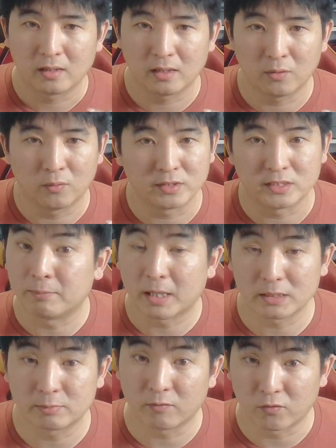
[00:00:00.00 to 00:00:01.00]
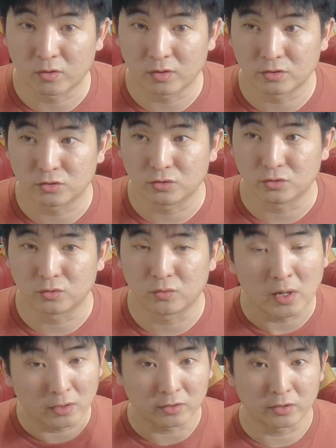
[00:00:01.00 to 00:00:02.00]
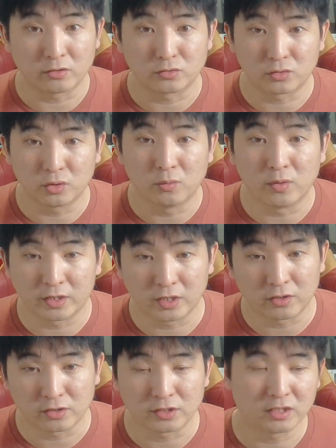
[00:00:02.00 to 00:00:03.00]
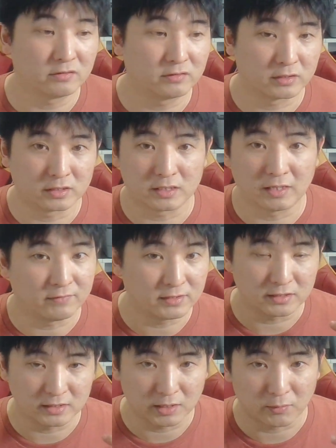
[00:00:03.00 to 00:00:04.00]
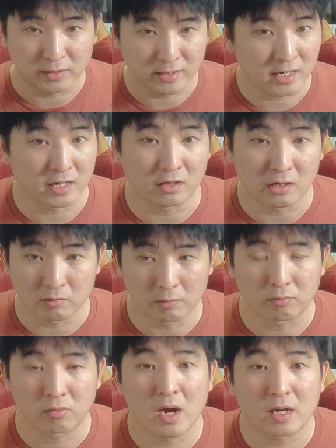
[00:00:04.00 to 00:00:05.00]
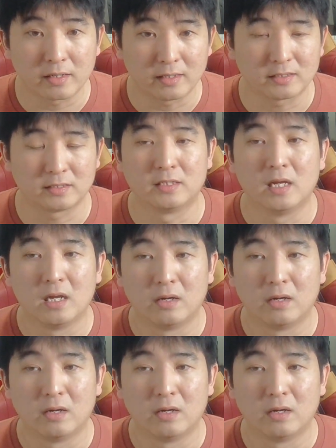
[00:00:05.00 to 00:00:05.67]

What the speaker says: it was impossible for us to quality control within ourselves because obviously they were not our products.